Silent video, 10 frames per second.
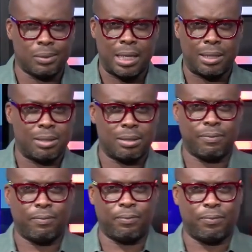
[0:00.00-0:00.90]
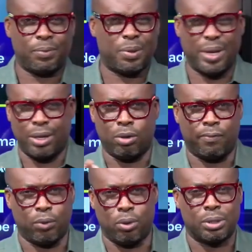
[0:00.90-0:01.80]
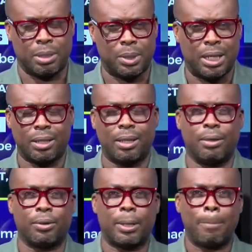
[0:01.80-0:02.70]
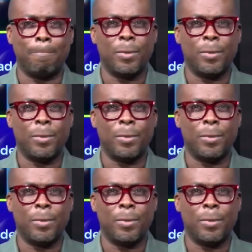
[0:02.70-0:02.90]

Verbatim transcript: I think, three or four, something like that. Okay.